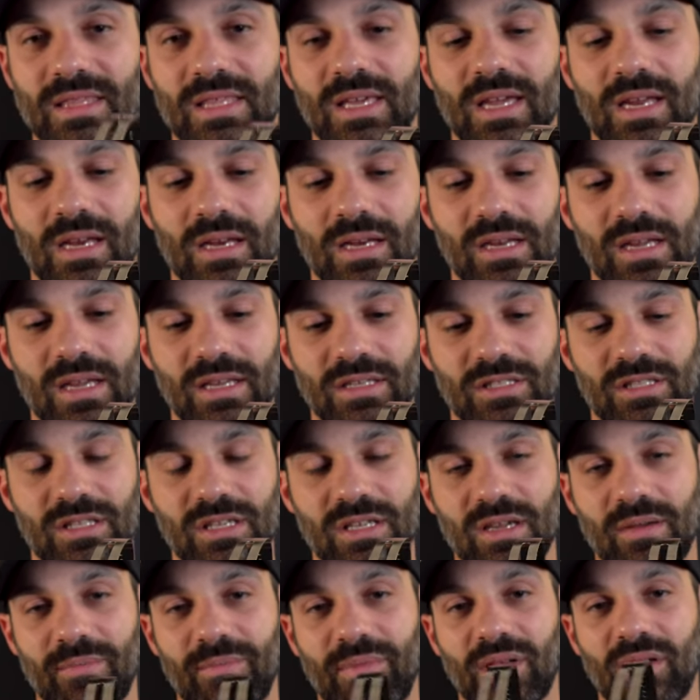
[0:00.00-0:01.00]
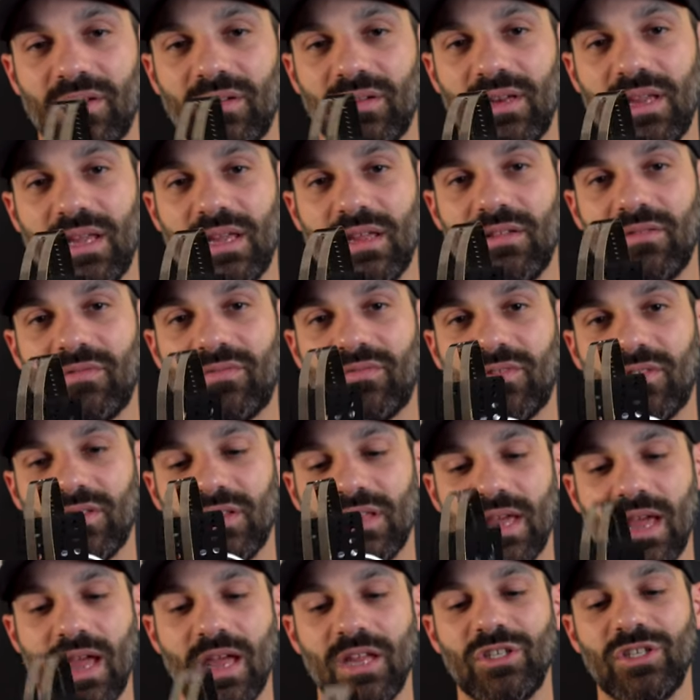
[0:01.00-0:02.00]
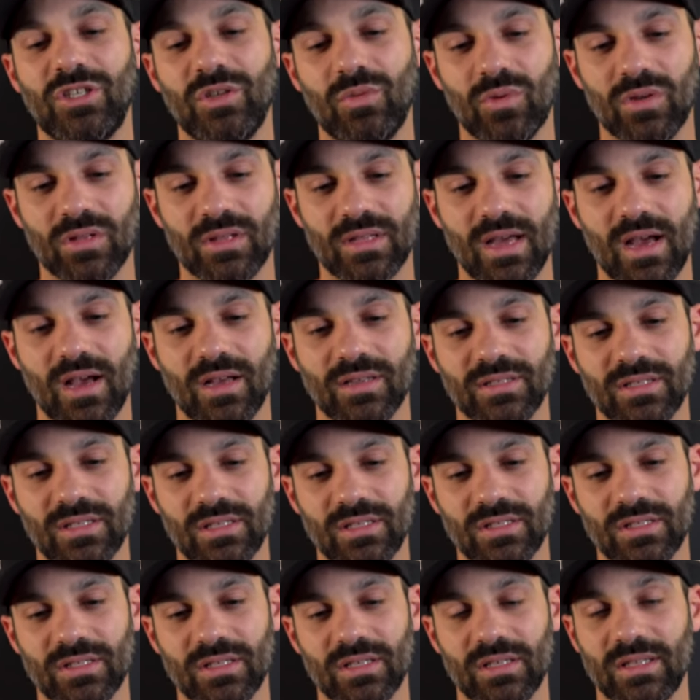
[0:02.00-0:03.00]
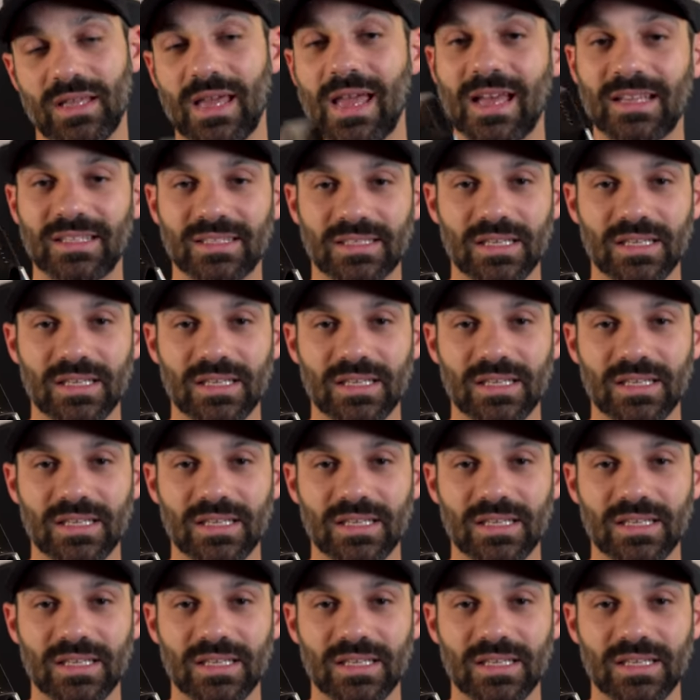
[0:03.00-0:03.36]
thing is the ability for the HE1000s, the